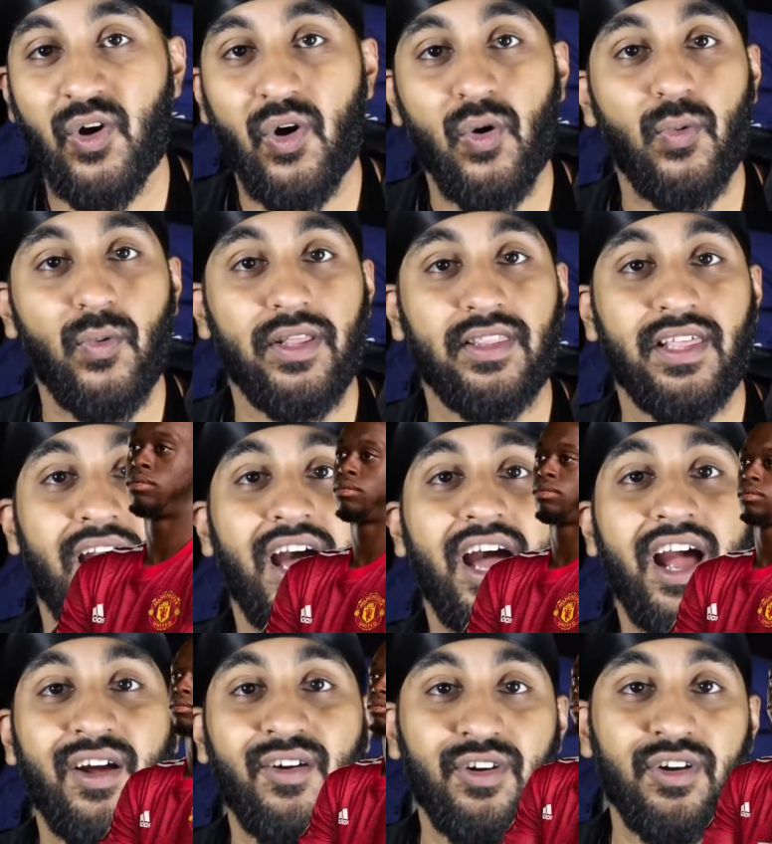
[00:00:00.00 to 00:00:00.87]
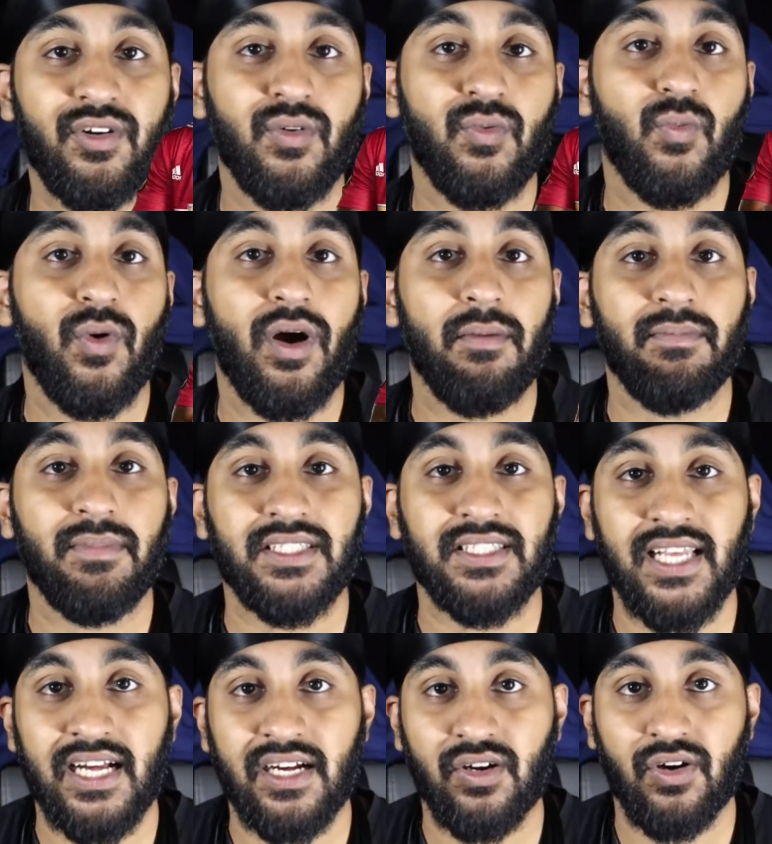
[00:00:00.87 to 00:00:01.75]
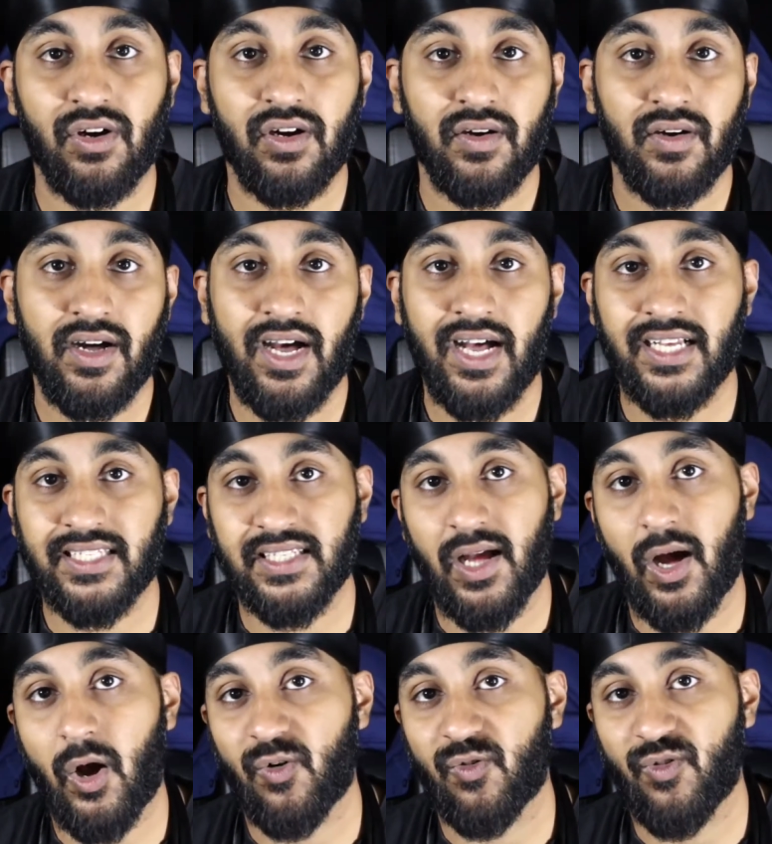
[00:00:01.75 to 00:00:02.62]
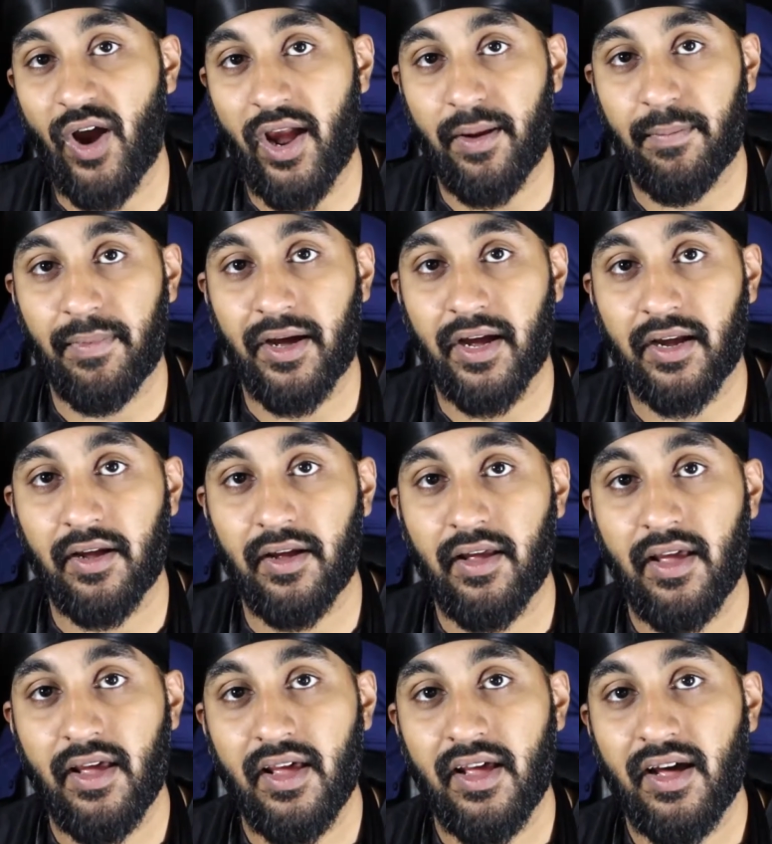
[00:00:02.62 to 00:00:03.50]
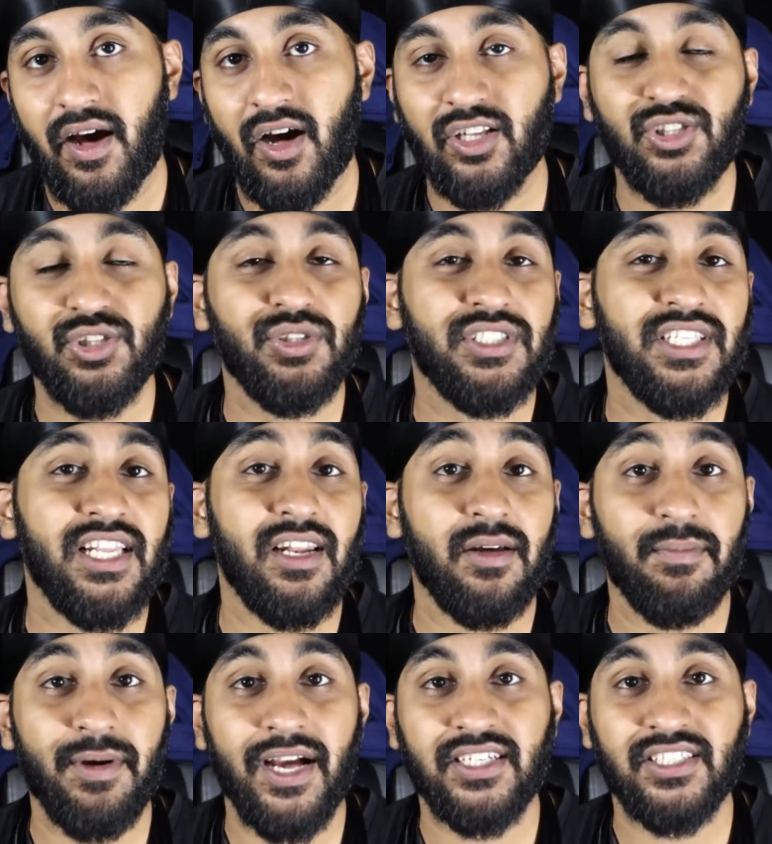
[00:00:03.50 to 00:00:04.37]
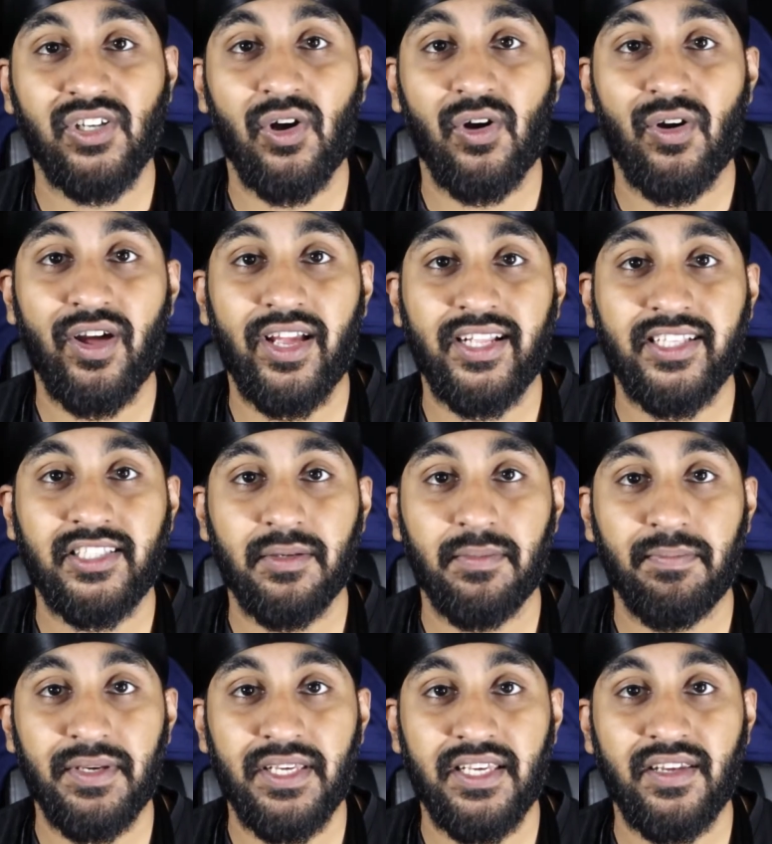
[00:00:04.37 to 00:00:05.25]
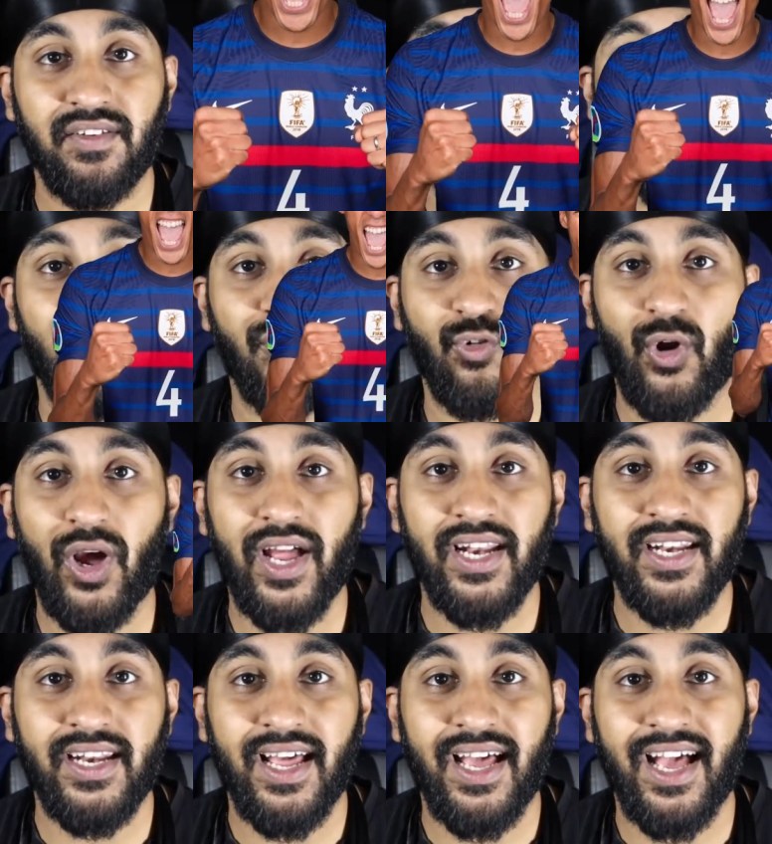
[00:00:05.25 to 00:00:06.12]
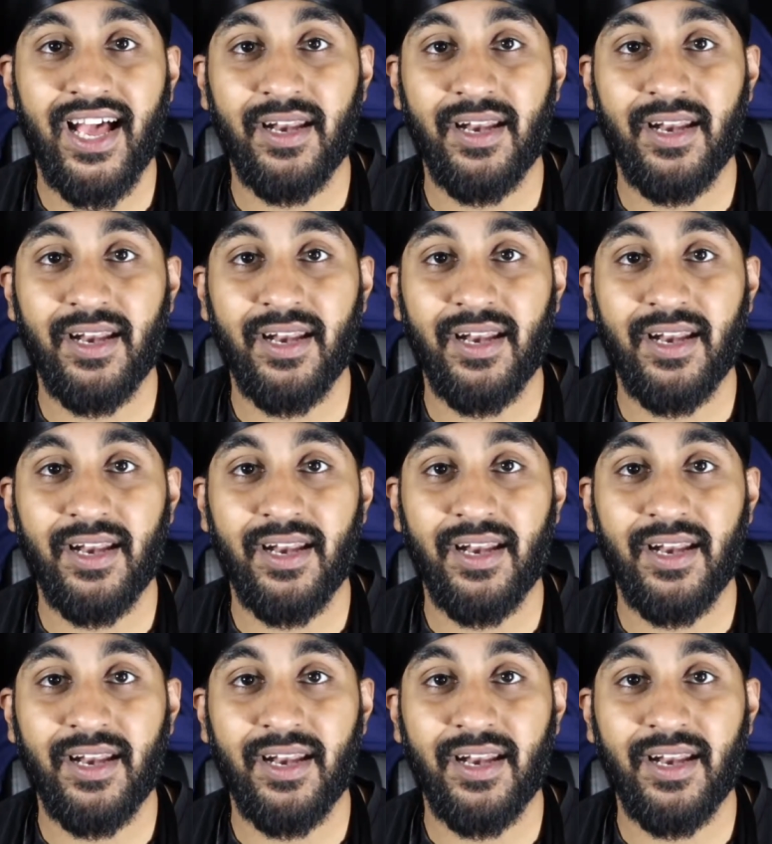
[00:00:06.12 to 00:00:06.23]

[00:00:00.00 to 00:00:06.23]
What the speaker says: with Aaron Wan-Bissaka as our right back. Our two centre backs are going to be Varane and